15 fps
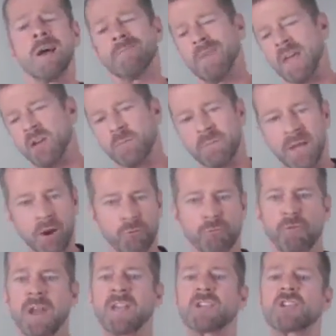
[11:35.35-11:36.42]
they could be a
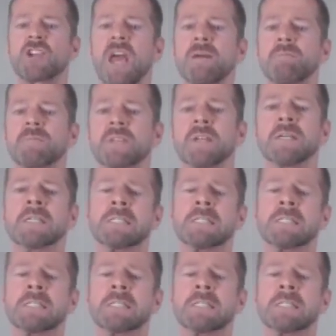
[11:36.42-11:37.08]
ring-shaped